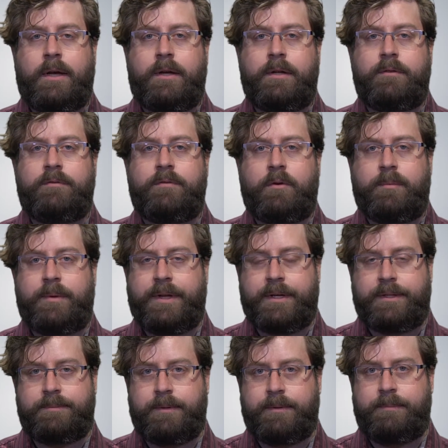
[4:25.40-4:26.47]
informal
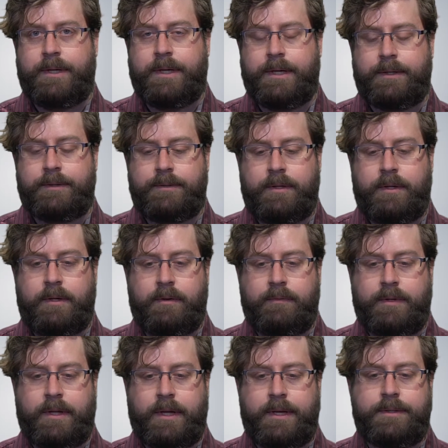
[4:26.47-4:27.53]
expert meetings
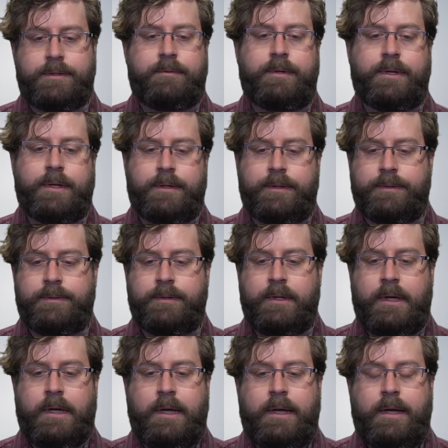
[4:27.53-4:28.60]
over the last 3 years.
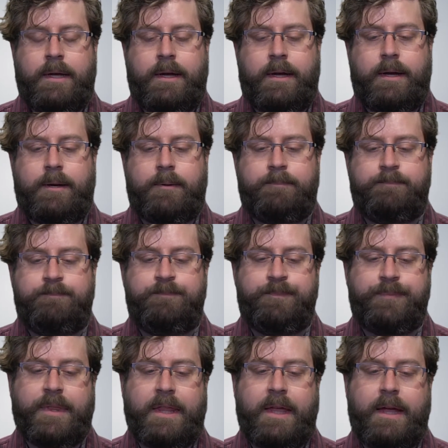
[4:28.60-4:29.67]
And
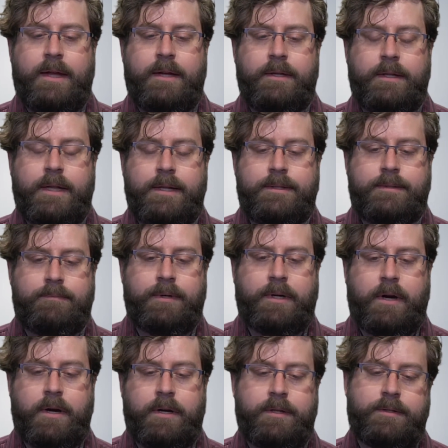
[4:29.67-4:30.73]
in that
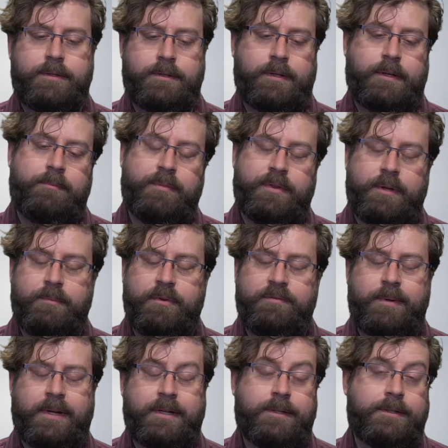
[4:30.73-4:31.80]
regard, they move
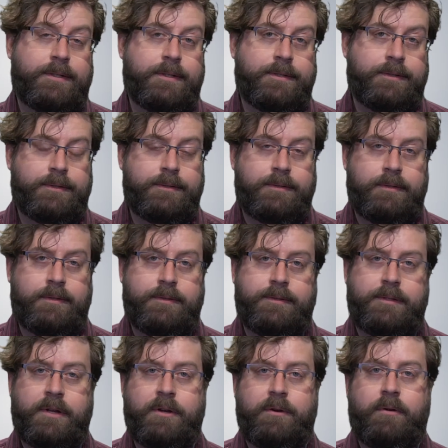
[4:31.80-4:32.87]
by consensus.
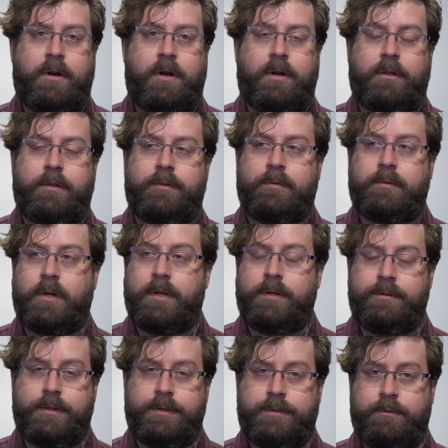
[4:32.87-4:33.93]
So all of the
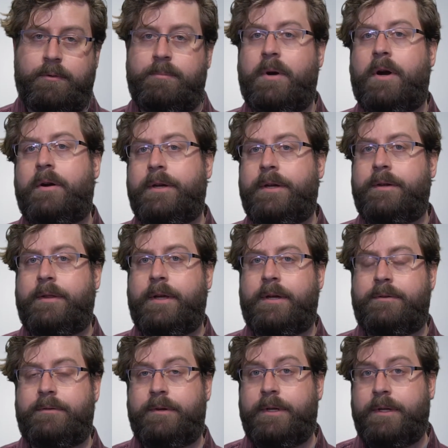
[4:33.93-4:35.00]
countries who are party to
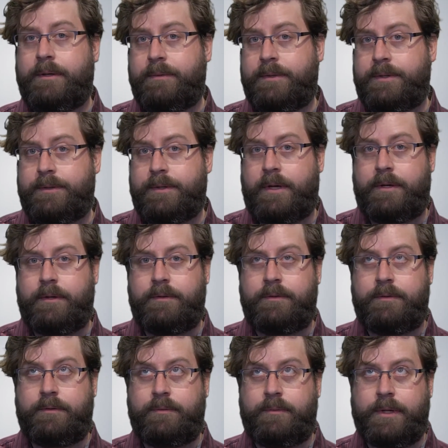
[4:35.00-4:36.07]
that treaty, which is
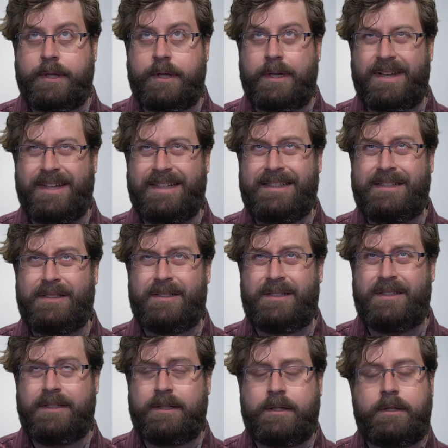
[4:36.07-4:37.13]
128,
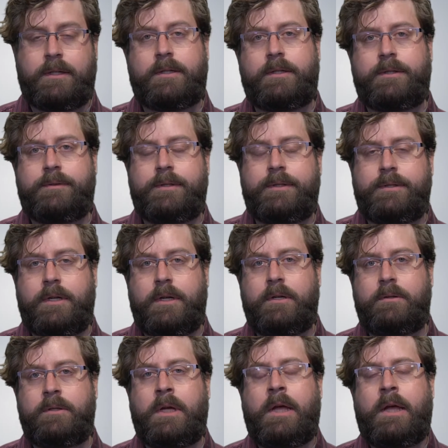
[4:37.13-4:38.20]
I think, countries
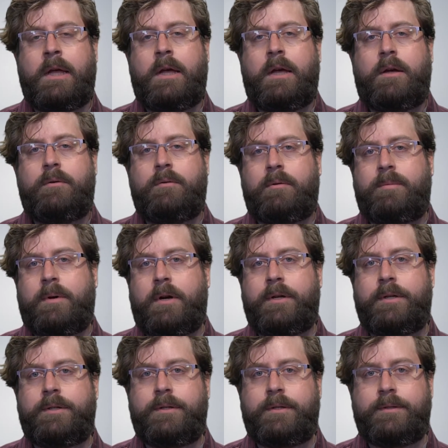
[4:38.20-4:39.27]
now, who are
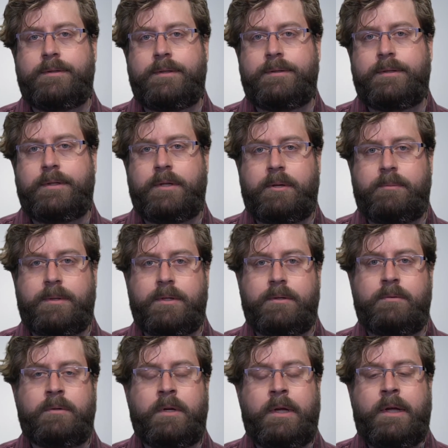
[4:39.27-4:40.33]
party to the CCW,